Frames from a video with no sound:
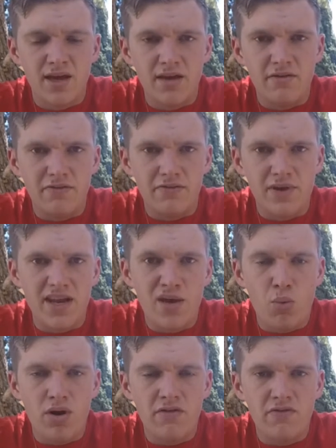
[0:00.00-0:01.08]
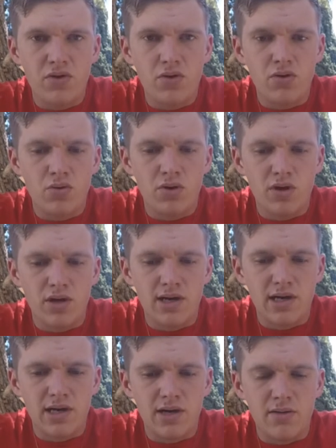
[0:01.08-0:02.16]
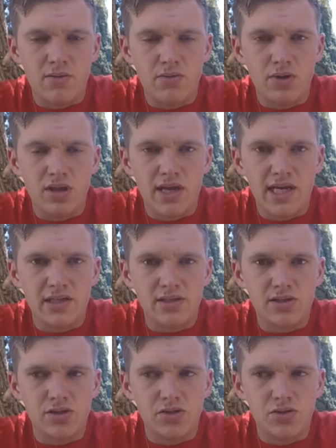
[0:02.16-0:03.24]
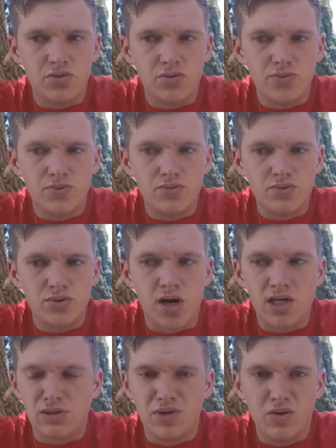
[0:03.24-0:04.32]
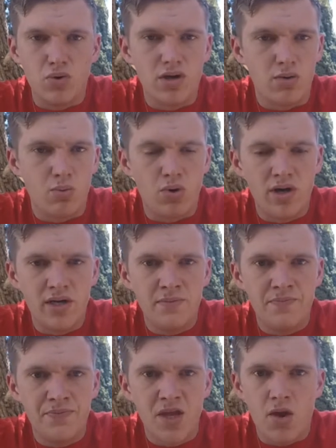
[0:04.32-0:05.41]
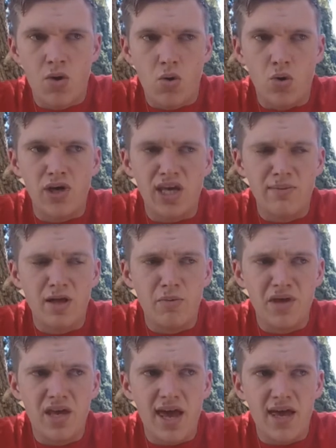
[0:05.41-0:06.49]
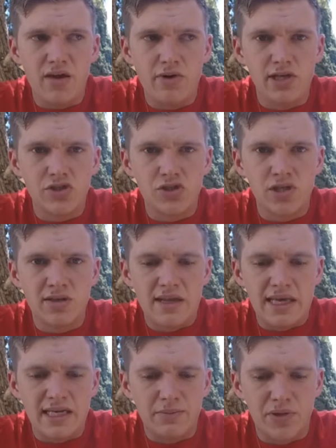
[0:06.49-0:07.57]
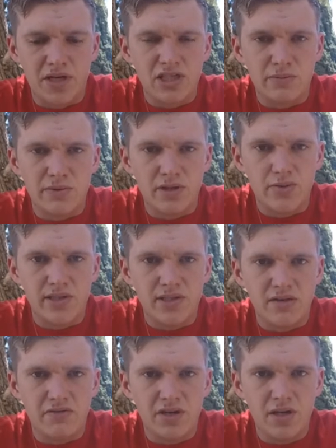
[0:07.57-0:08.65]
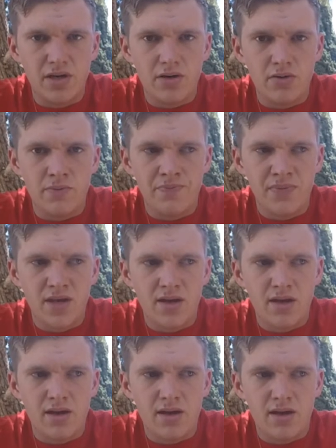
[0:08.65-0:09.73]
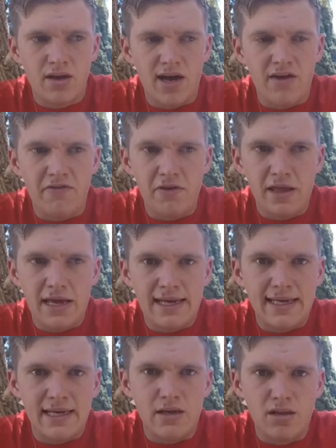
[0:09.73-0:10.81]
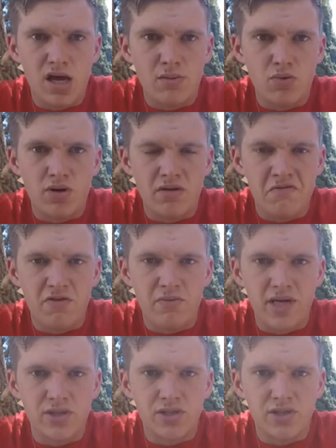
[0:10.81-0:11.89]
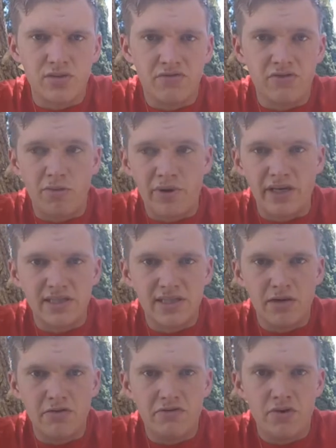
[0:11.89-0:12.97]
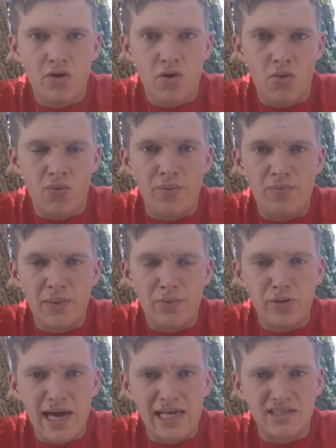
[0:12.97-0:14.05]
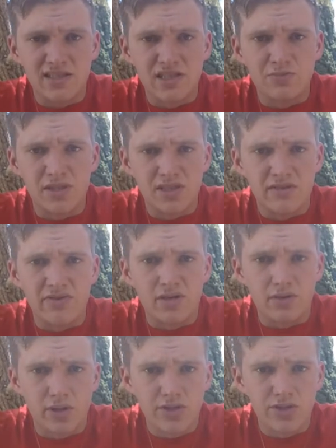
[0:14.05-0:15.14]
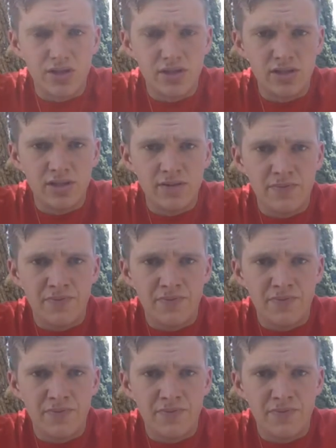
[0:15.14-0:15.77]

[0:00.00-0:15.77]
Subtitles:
If any one of you would like to talk to me one-on-one or email me a question that I could possibly do as a video, I feel like I get a lot more information from myself when people ask specific questions.